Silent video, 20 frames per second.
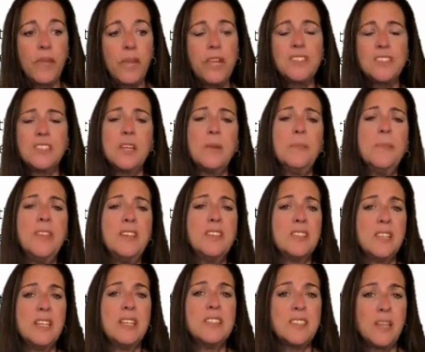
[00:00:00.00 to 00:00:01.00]
And some of
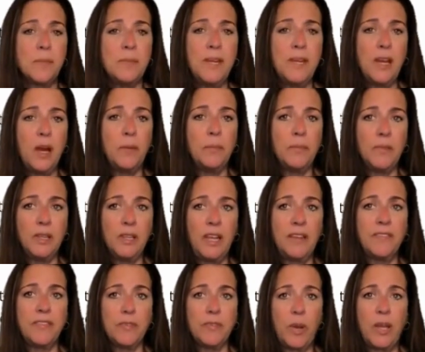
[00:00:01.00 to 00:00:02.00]
these things can become
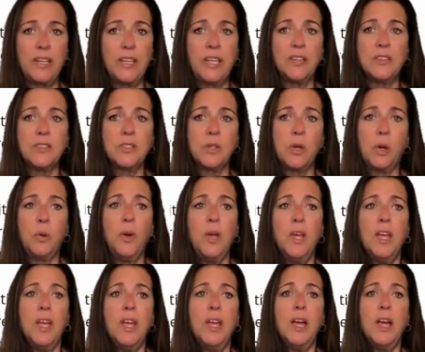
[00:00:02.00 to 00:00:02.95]
life-threatening. So